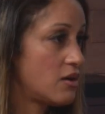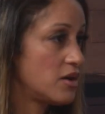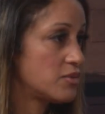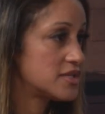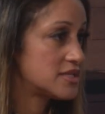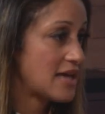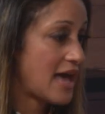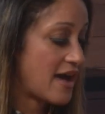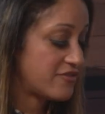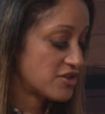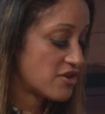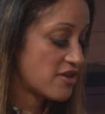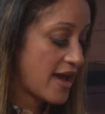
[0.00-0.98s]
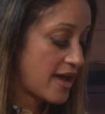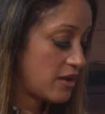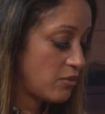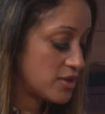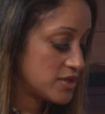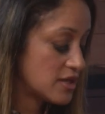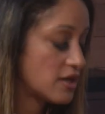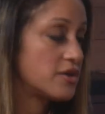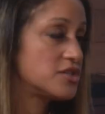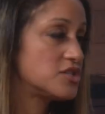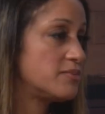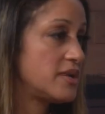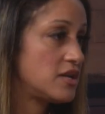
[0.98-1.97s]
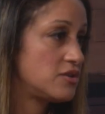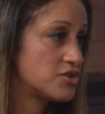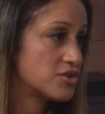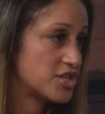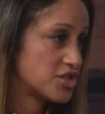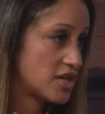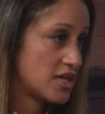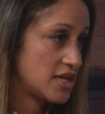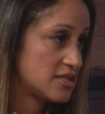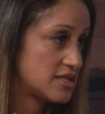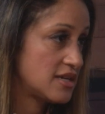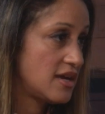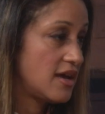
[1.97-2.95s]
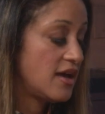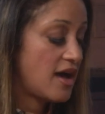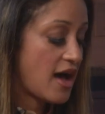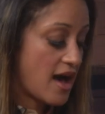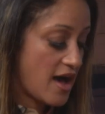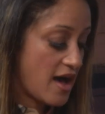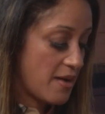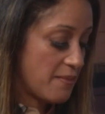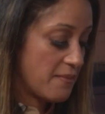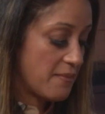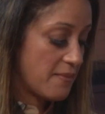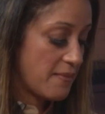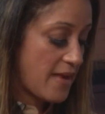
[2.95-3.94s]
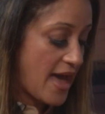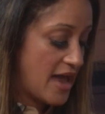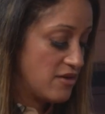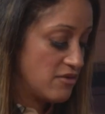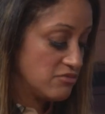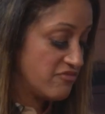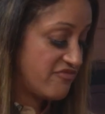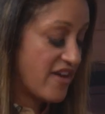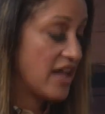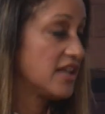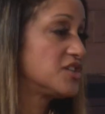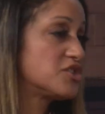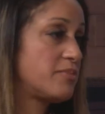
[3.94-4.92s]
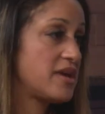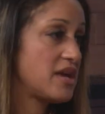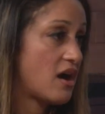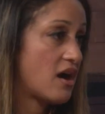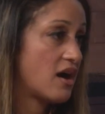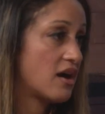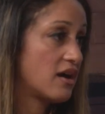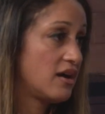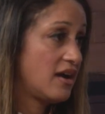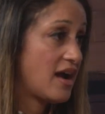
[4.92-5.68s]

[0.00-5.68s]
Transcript: It was after I wasn't going to be a nutritionist and fell into PR.